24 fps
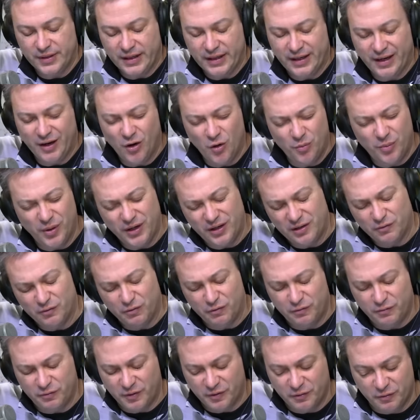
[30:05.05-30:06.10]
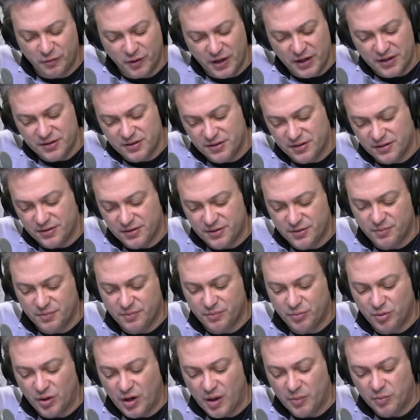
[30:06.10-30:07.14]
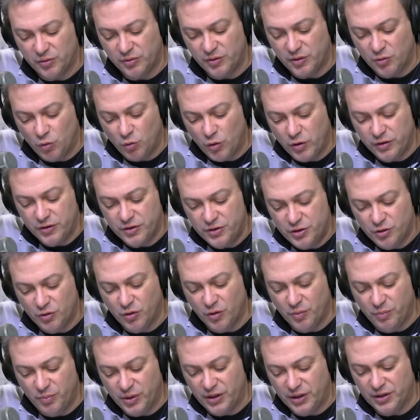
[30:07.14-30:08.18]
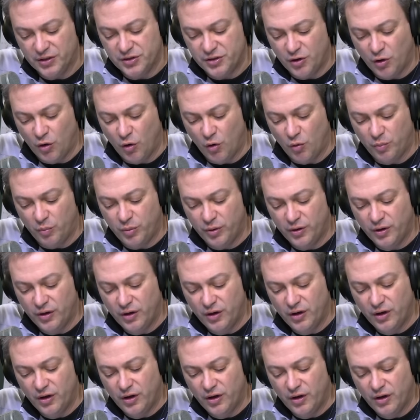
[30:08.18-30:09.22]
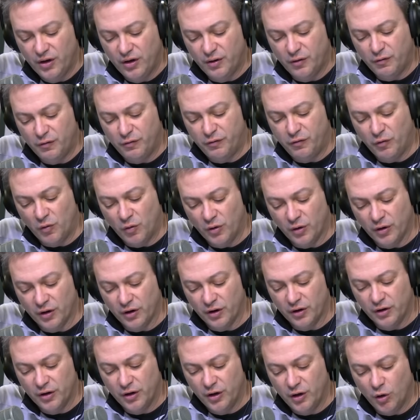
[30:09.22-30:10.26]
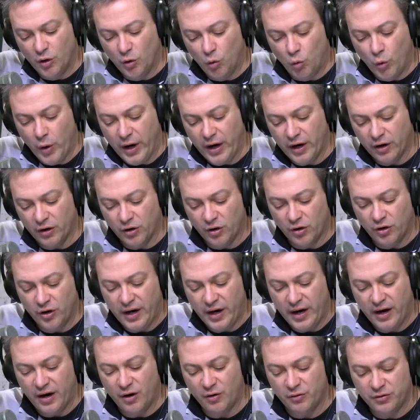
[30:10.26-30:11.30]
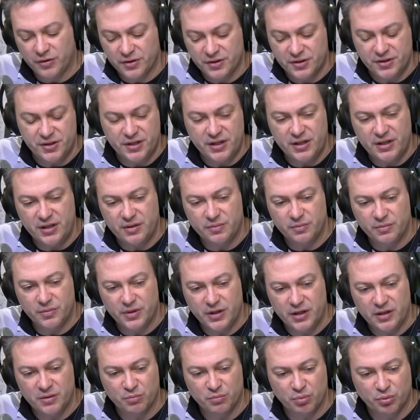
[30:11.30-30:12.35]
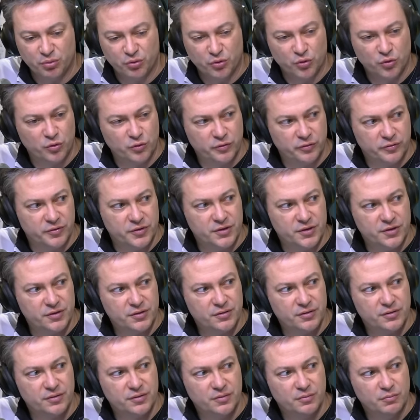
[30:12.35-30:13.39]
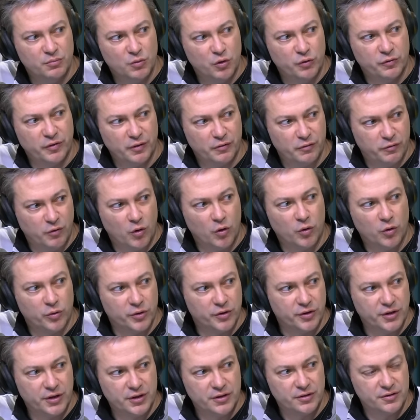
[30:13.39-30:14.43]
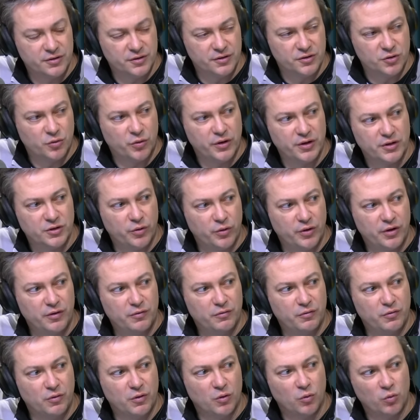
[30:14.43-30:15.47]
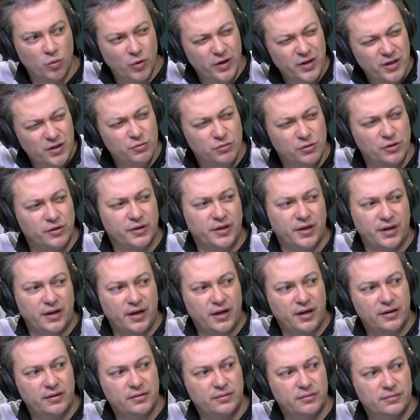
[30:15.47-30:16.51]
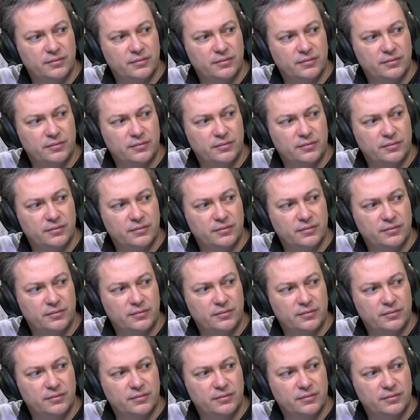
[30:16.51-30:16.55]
and I hope I can phrase this properly, what is your biggest hope for where or how this team improves moving forward into 2024? What are you looking at?